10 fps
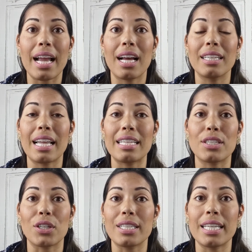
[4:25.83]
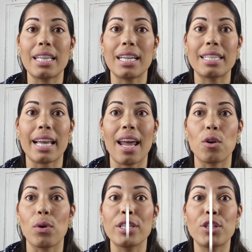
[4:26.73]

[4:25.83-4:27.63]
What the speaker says: and they start seeing that it's a category